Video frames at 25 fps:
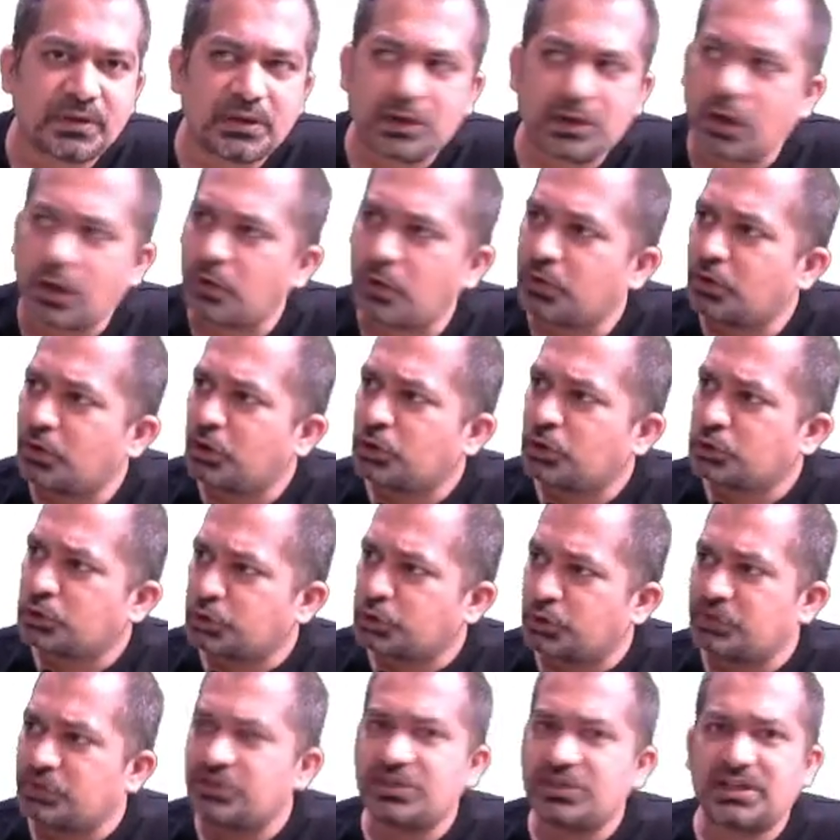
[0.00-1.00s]
Now,
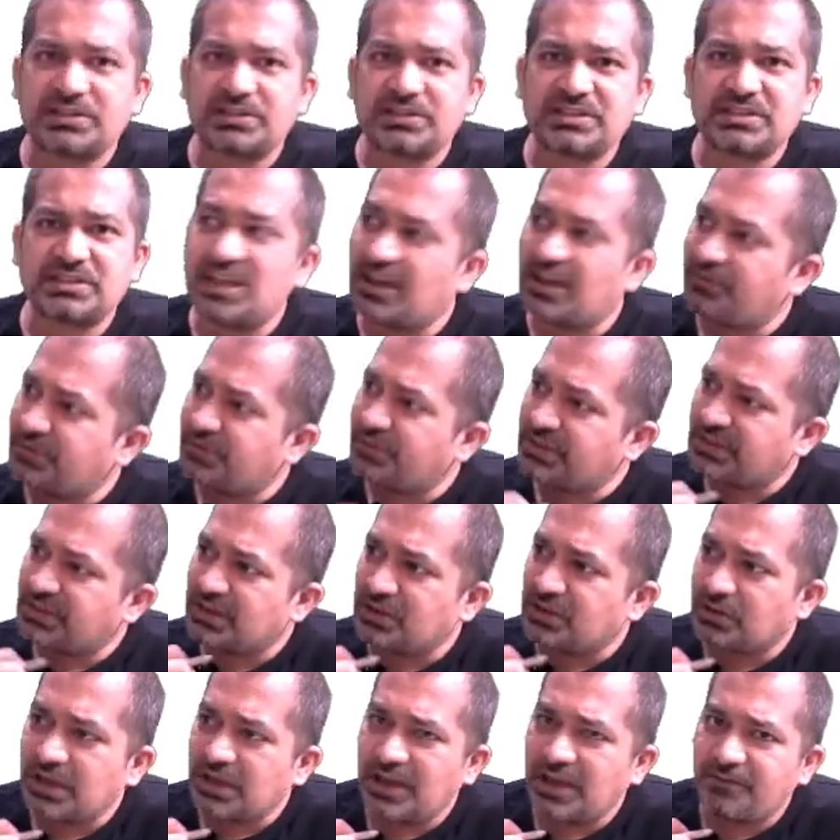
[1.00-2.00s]
should GST,
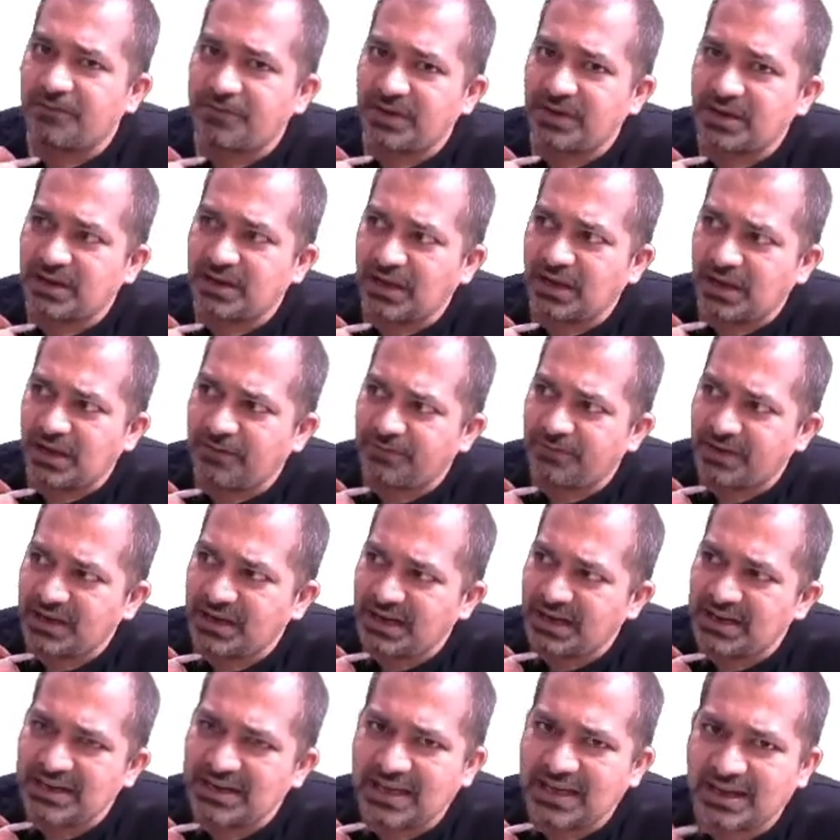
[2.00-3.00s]
every
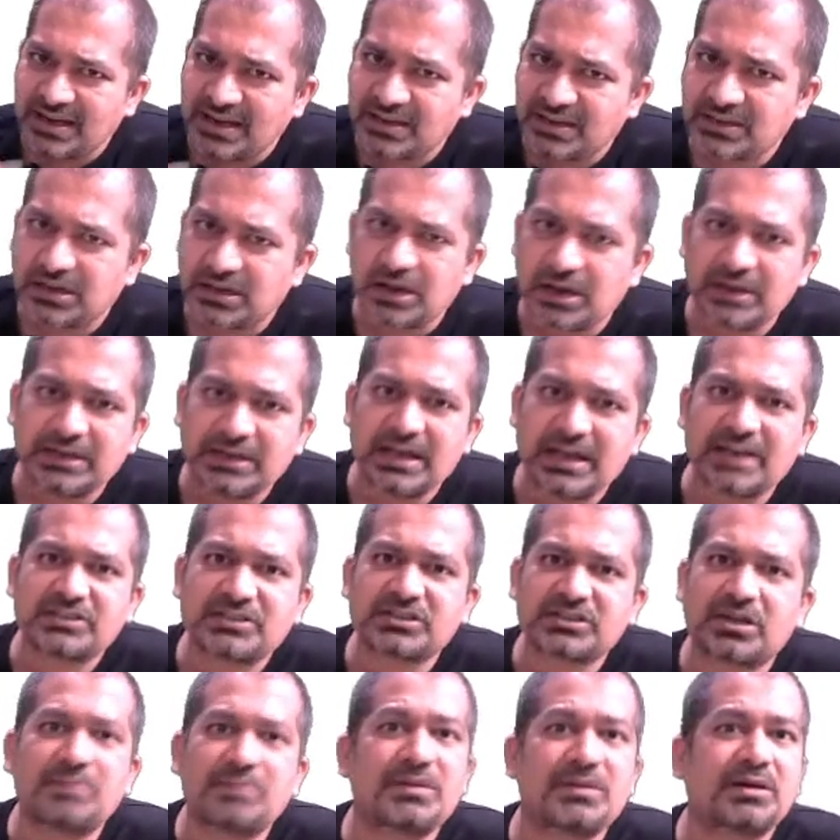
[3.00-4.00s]
indirect
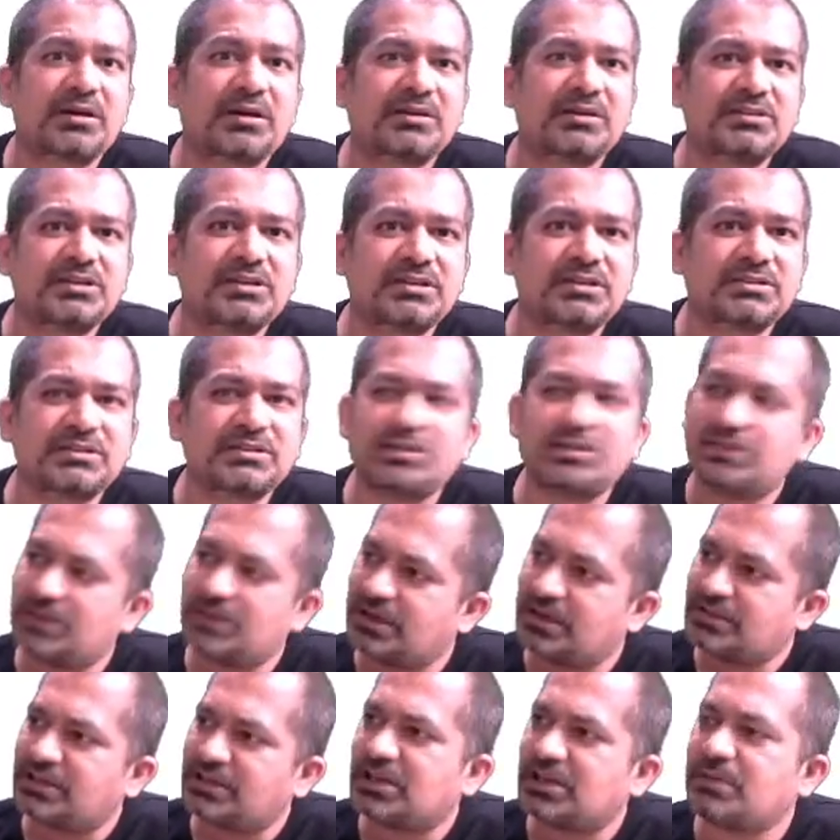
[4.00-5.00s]
tax come under GST?
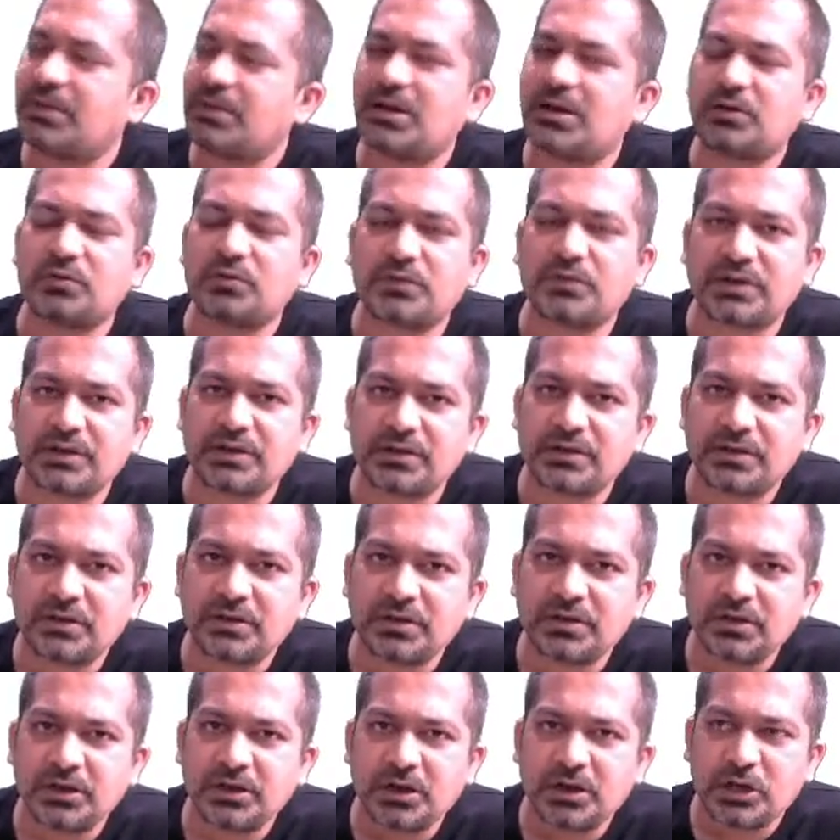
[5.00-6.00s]
There is a debate over it.
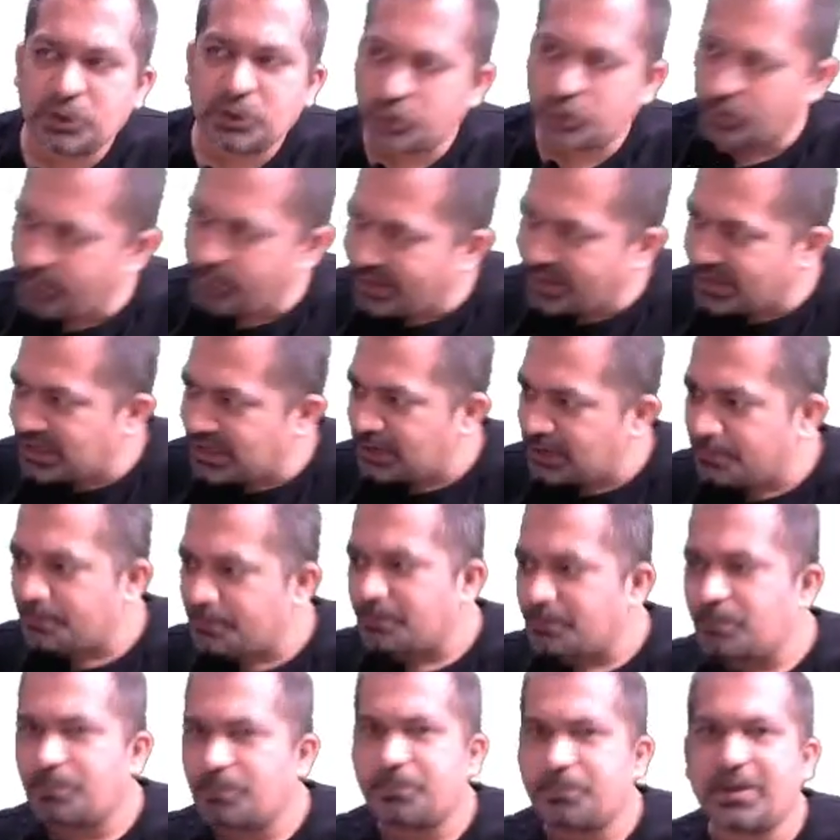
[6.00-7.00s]
Should we keep
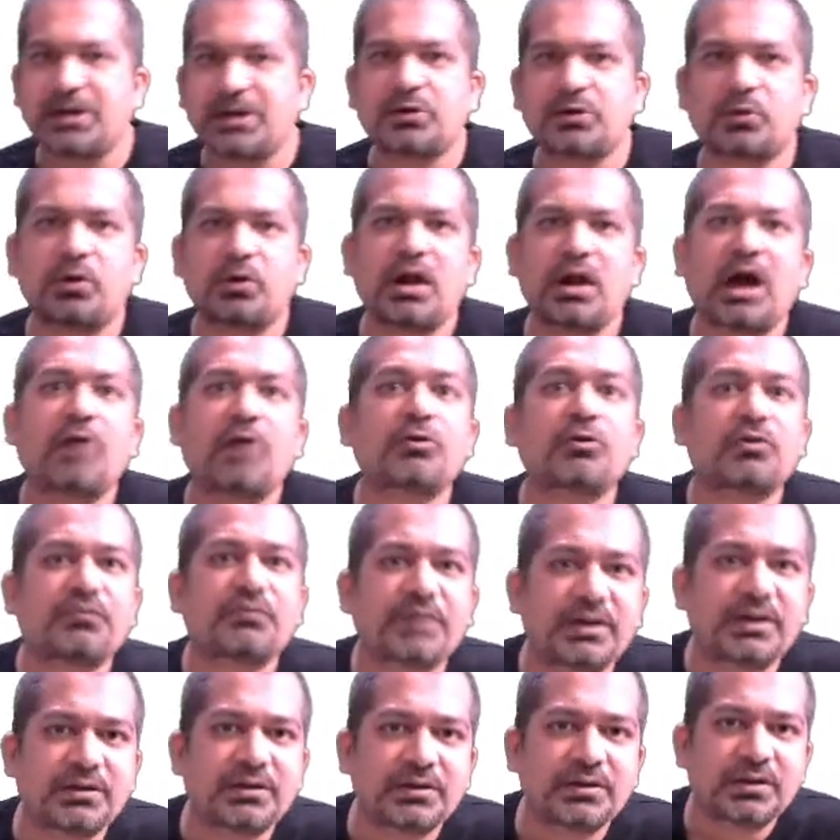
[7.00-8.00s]
petrol out of
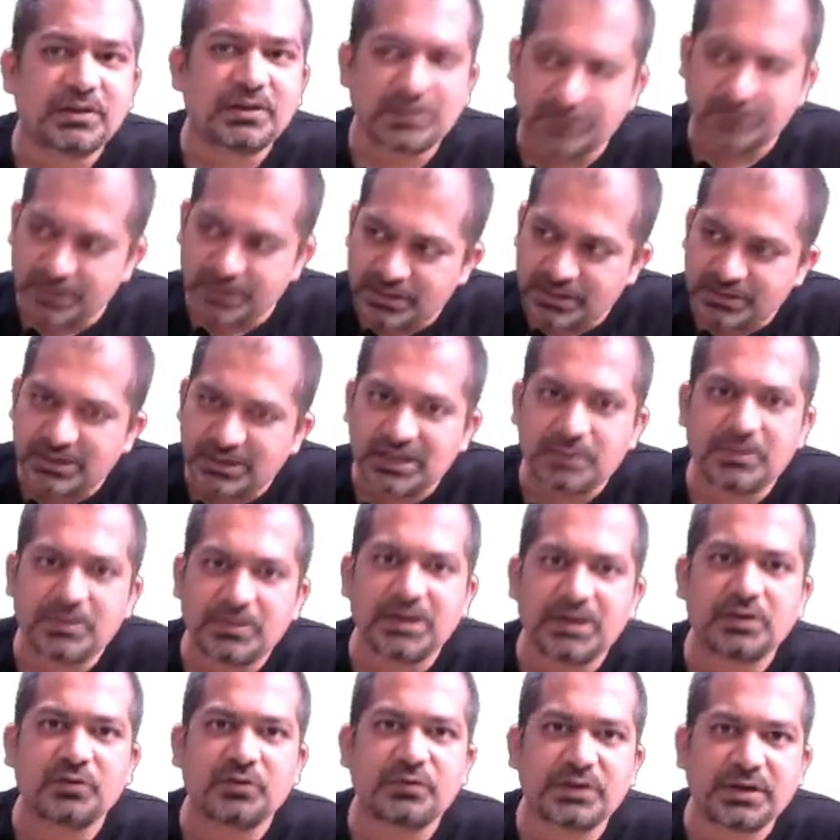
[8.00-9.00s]
it? There is a
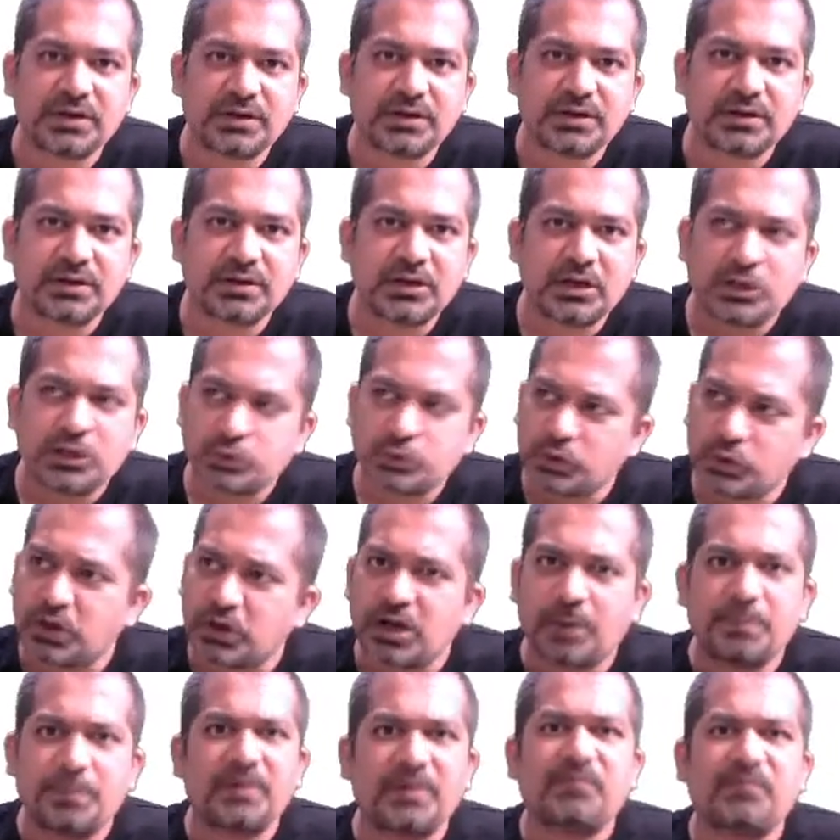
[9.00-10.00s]
debate over it. So
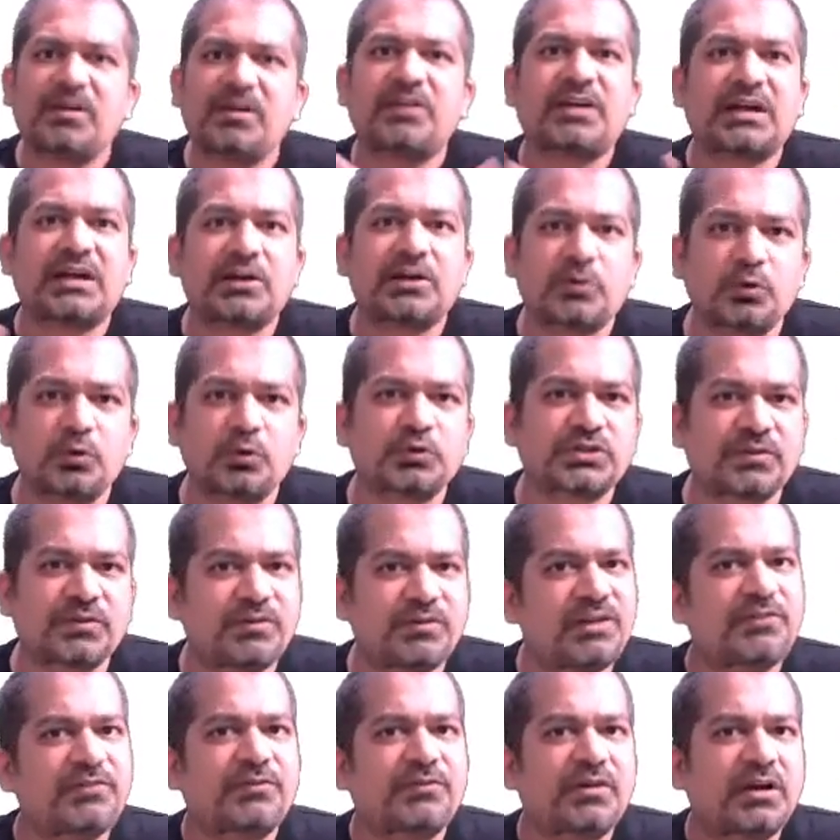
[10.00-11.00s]
government will
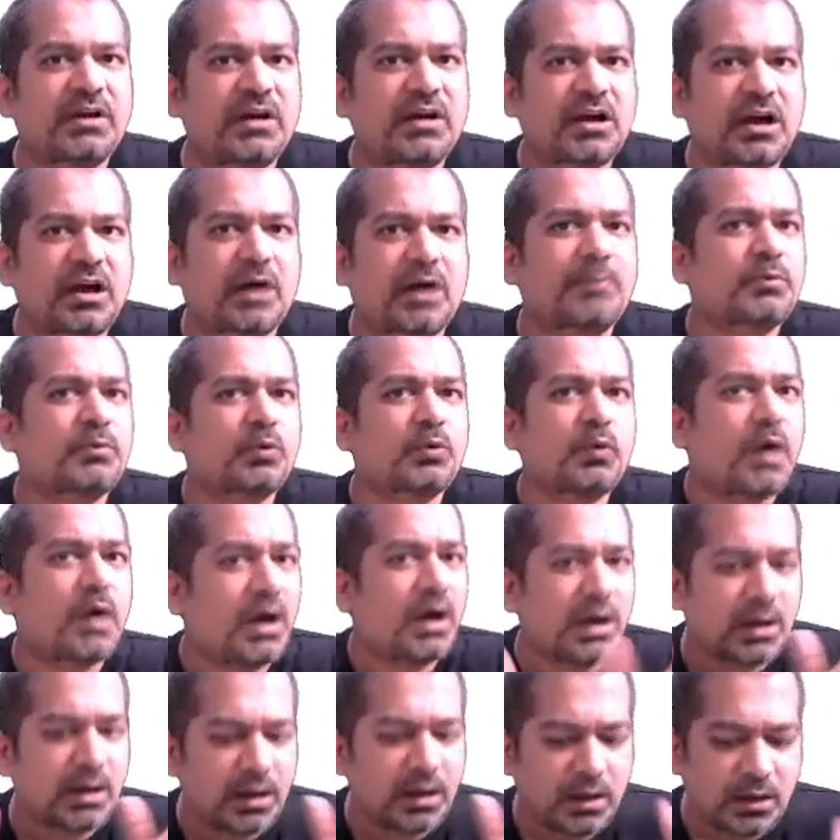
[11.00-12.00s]
conclusively come to
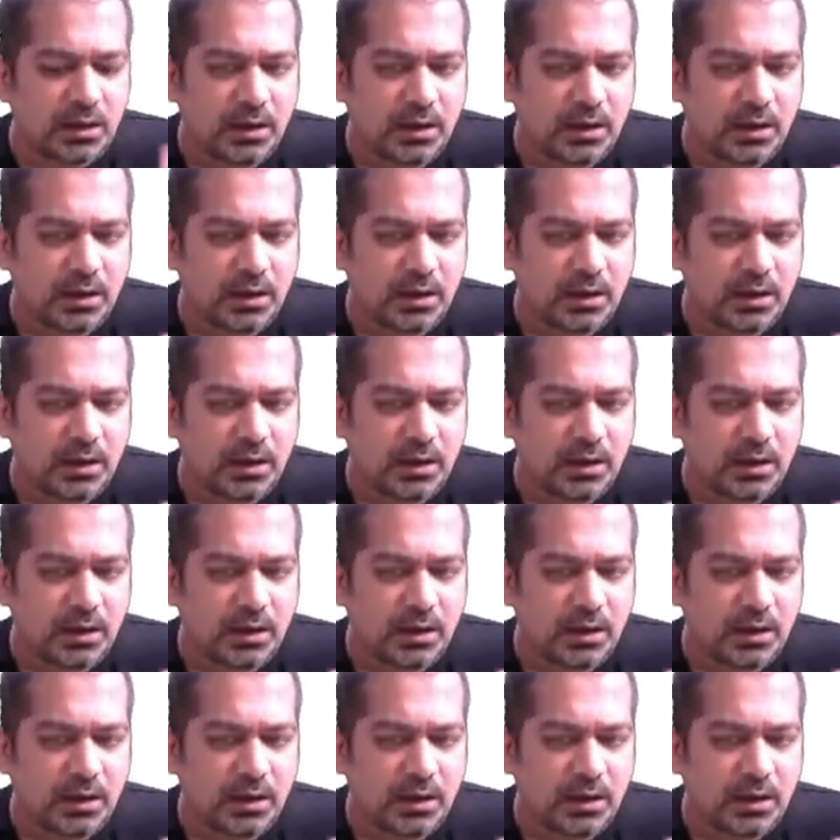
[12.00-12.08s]
a